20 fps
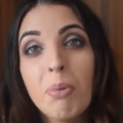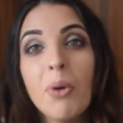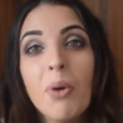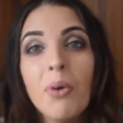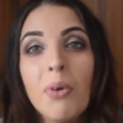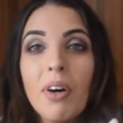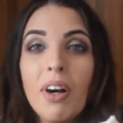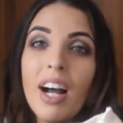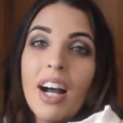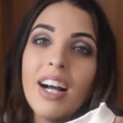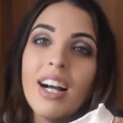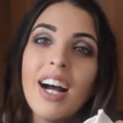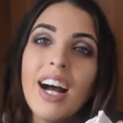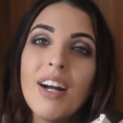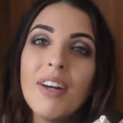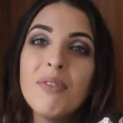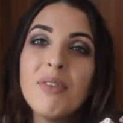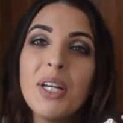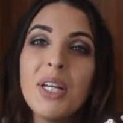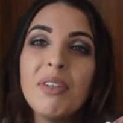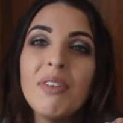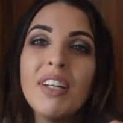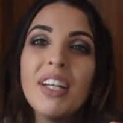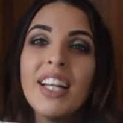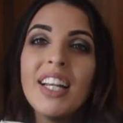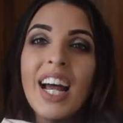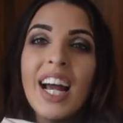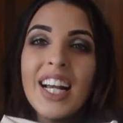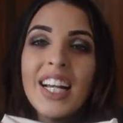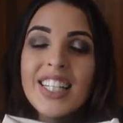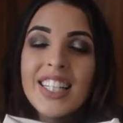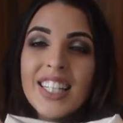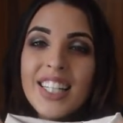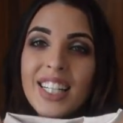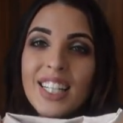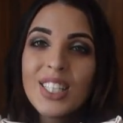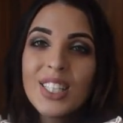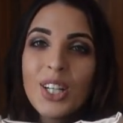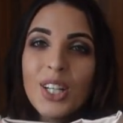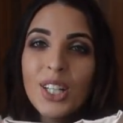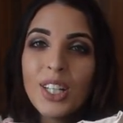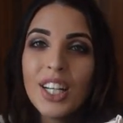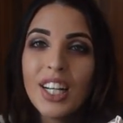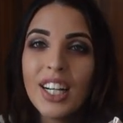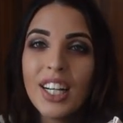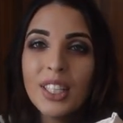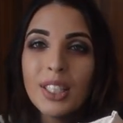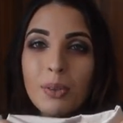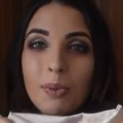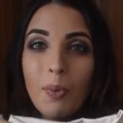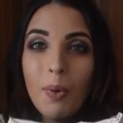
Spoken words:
but I really, really liked this colour as